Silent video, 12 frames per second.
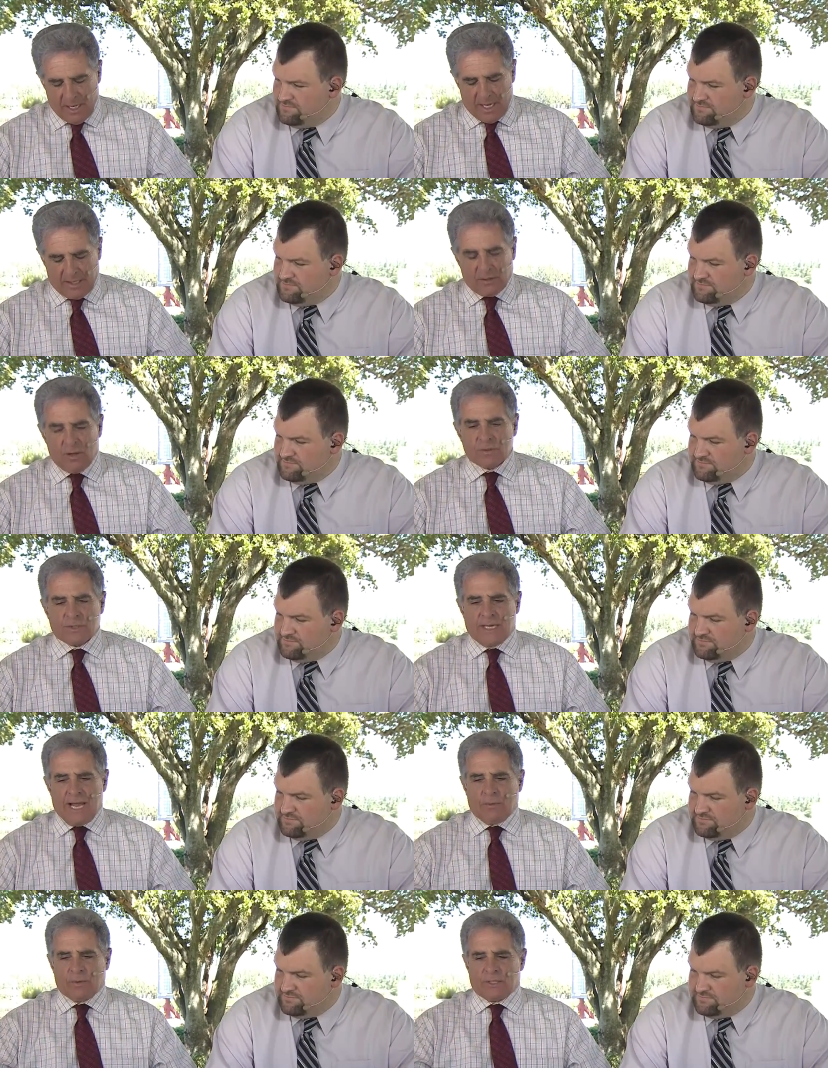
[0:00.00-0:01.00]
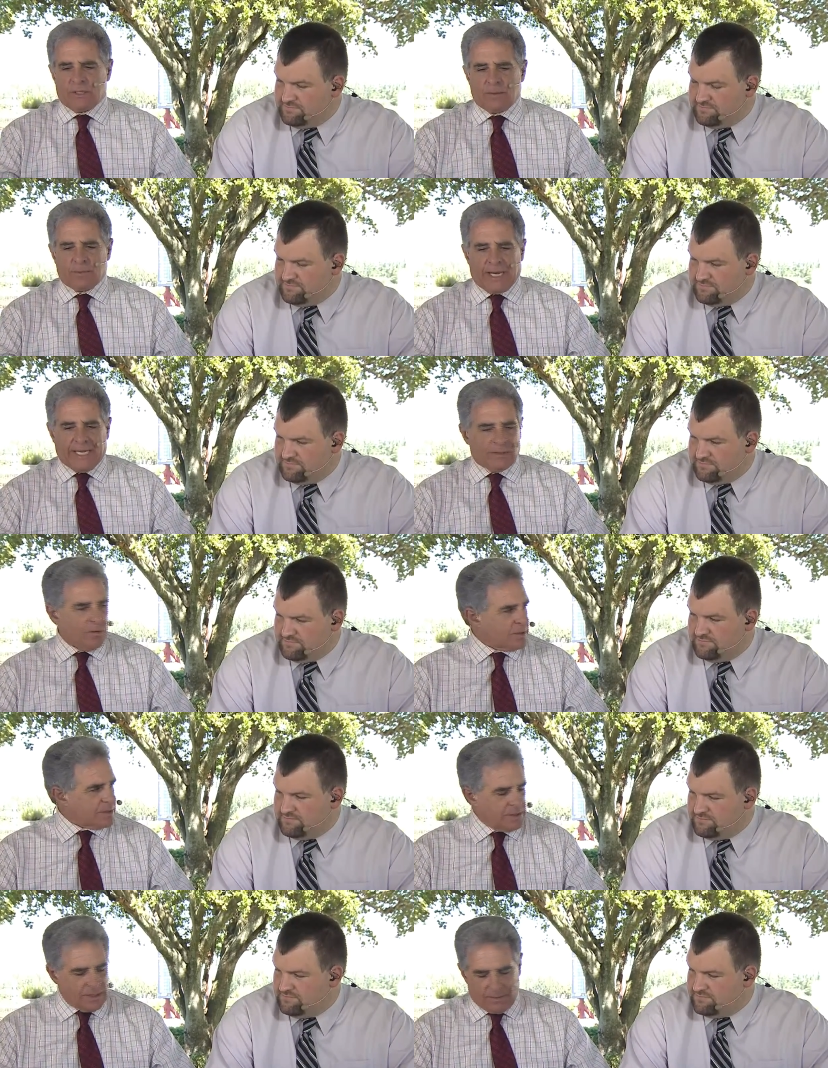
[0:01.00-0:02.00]
Speaker 1: I closed it out with the number eight
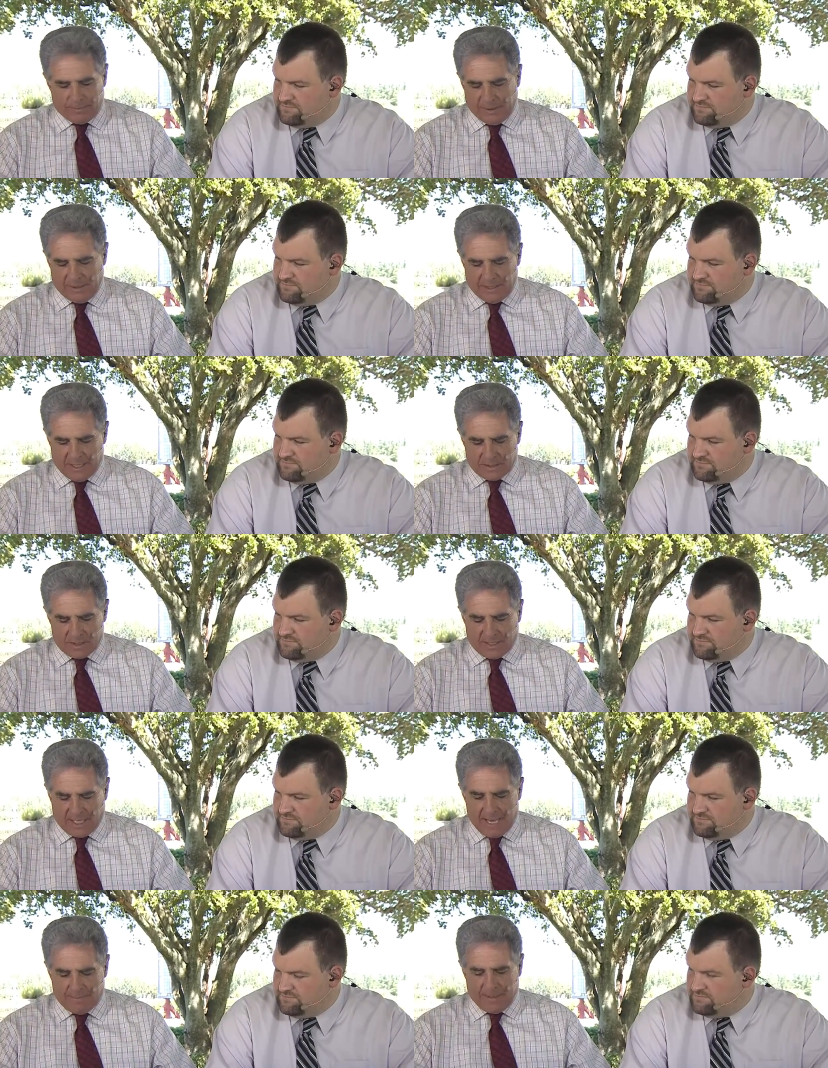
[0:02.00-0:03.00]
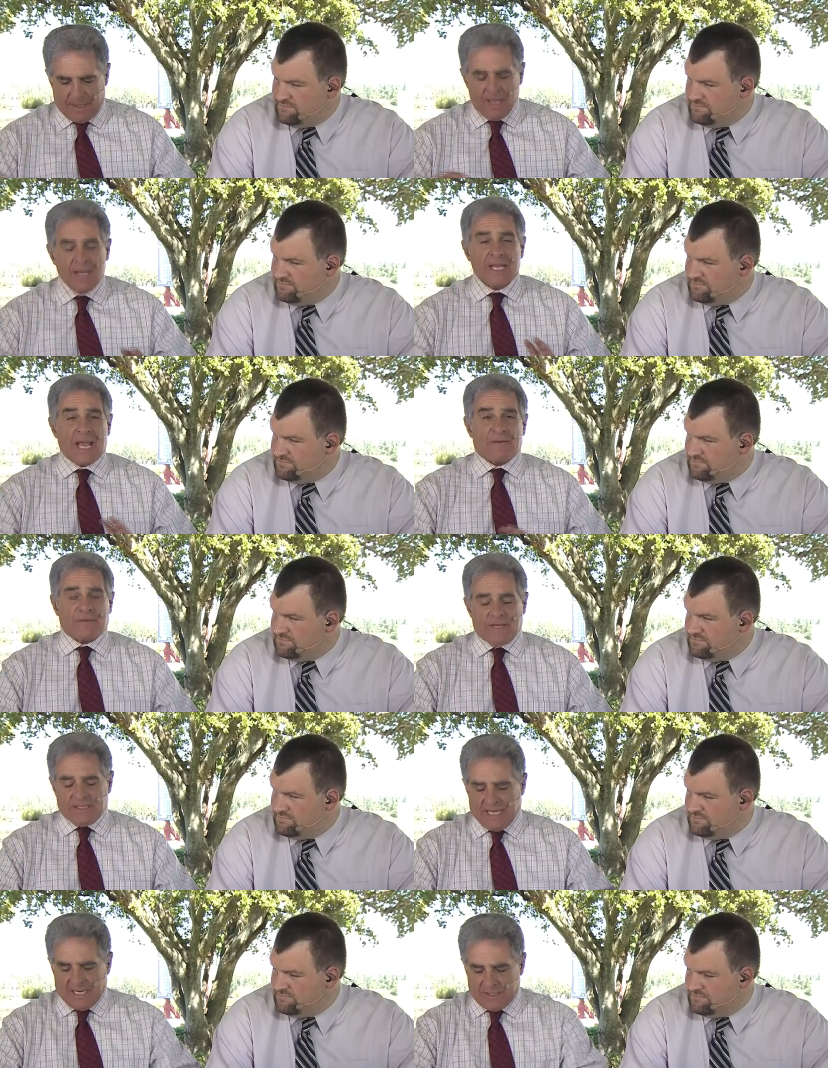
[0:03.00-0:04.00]
horse in here, Pete. That's a Cafe,
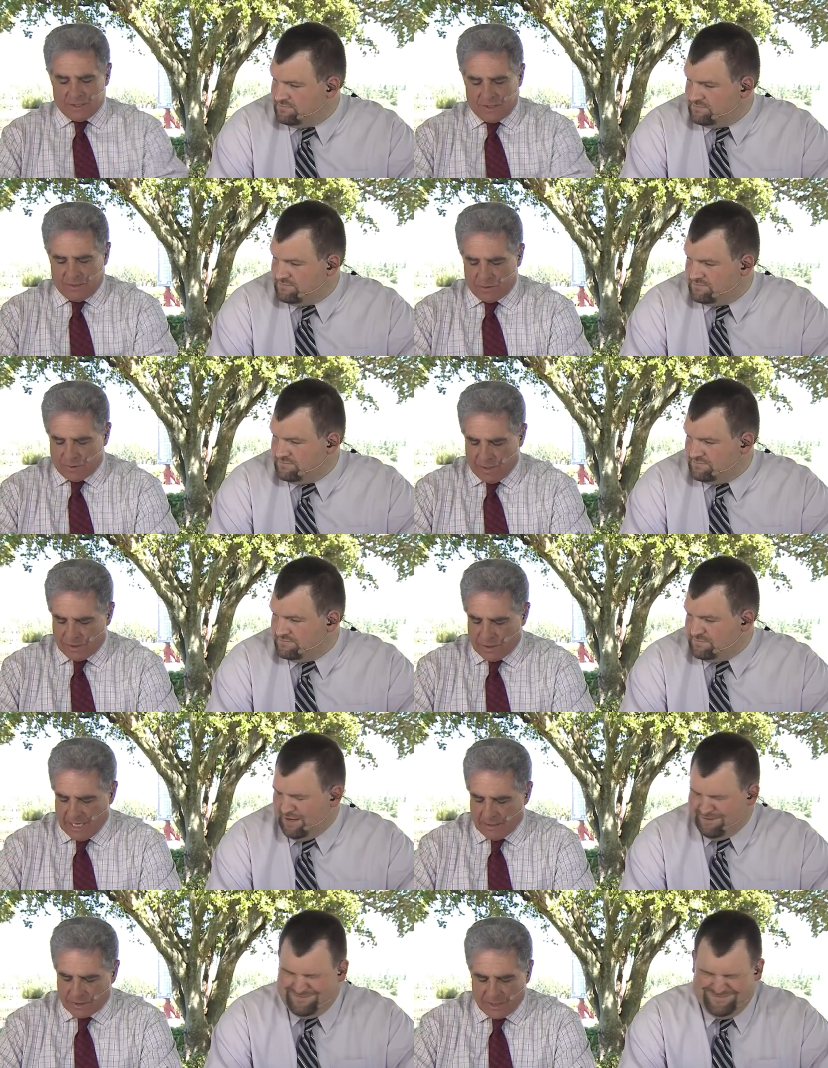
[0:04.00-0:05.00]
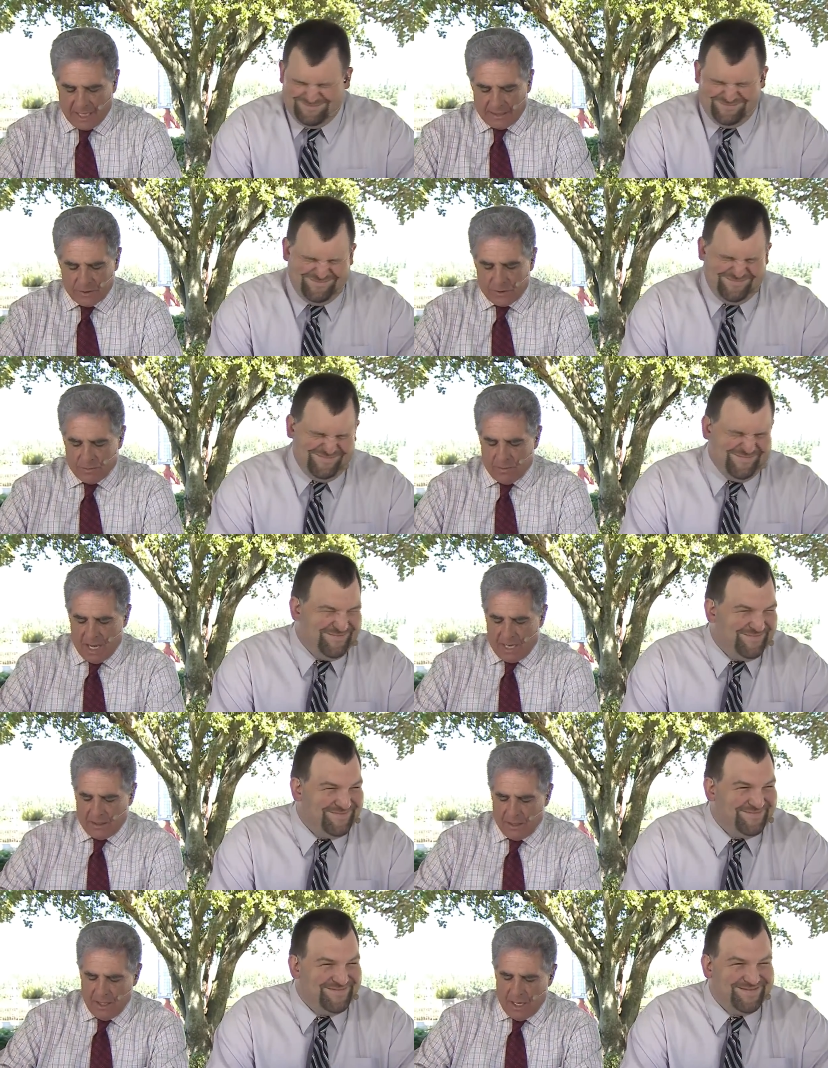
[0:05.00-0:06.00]
Cafe Dynasty, who's stretching out slightly to a
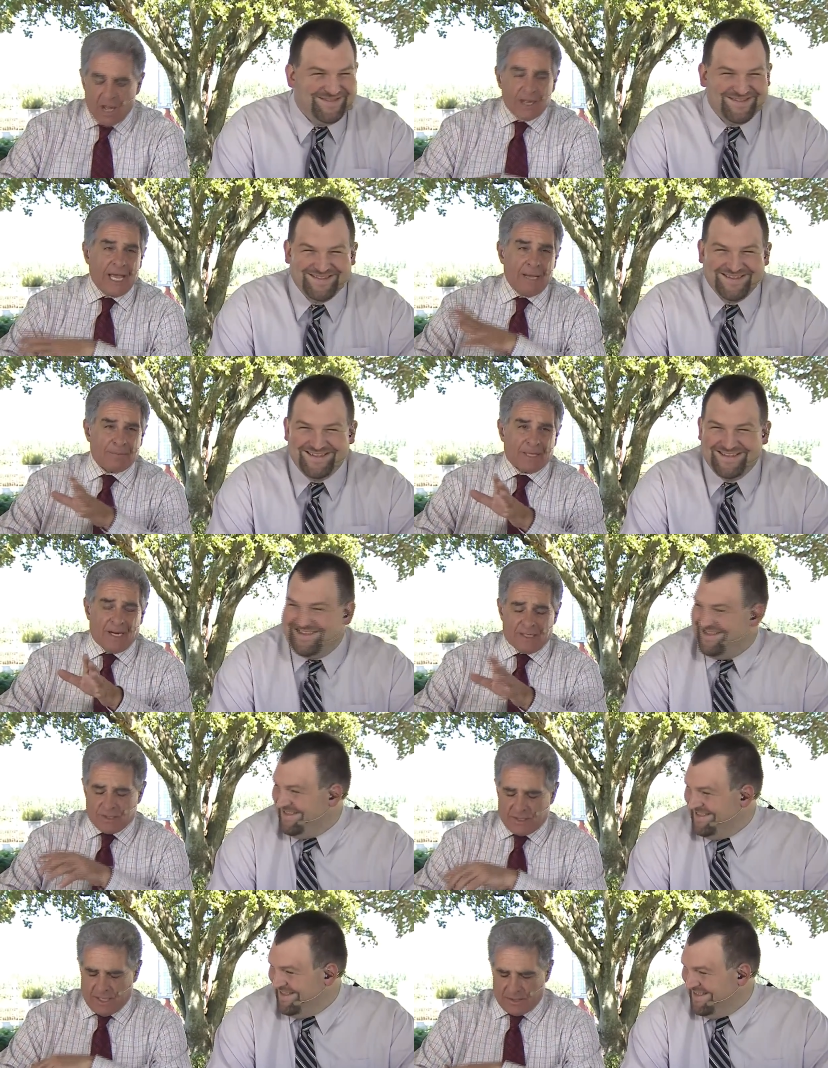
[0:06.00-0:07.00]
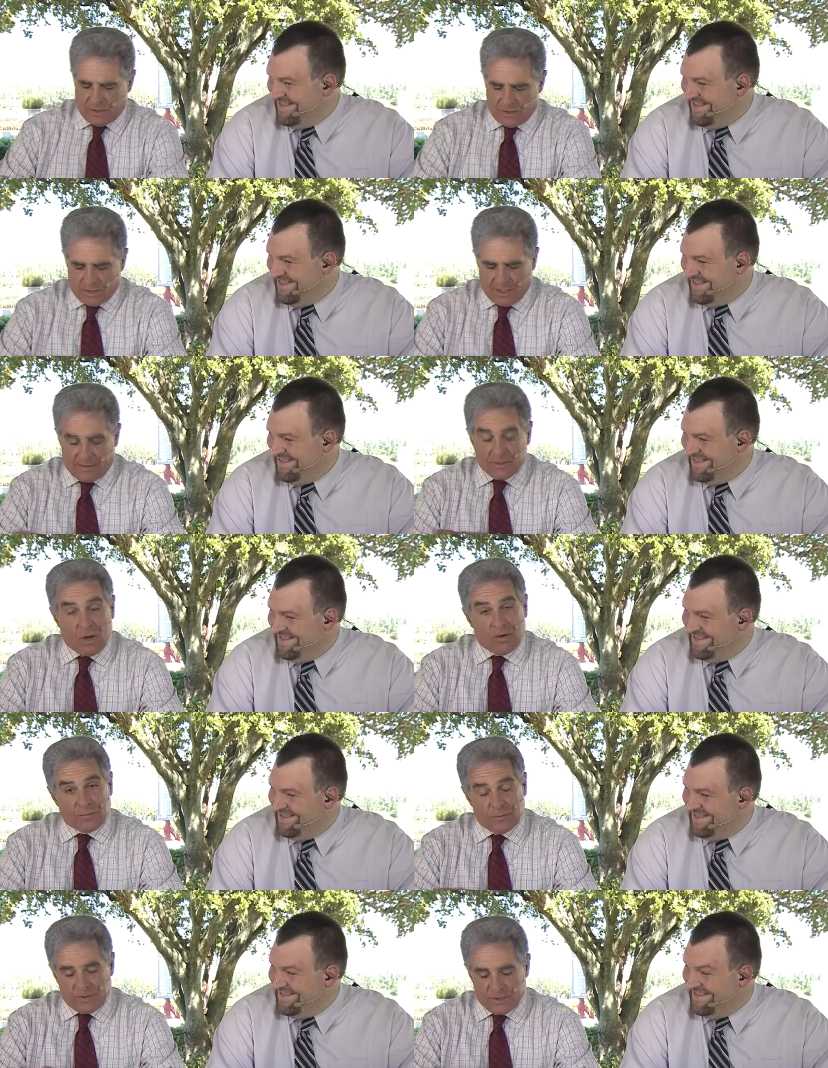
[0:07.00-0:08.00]
mile. Uh, Cape Dynasty, I should say. It's
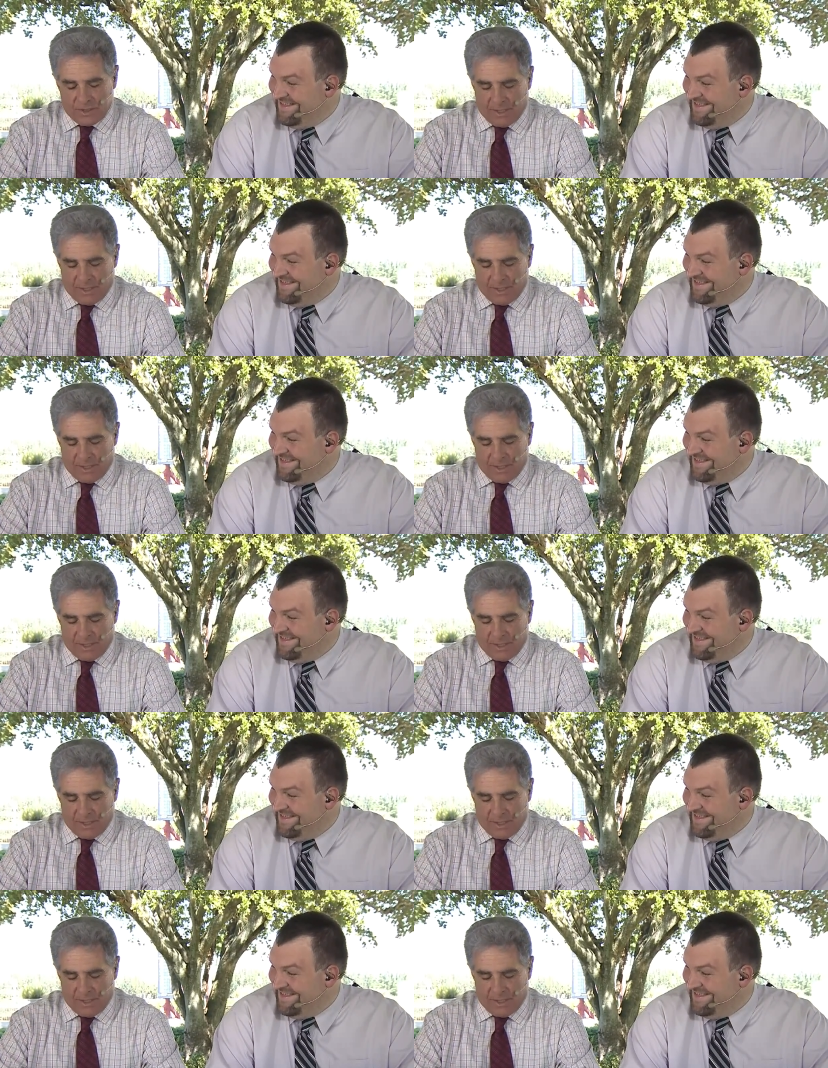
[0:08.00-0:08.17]
hard for me to see, I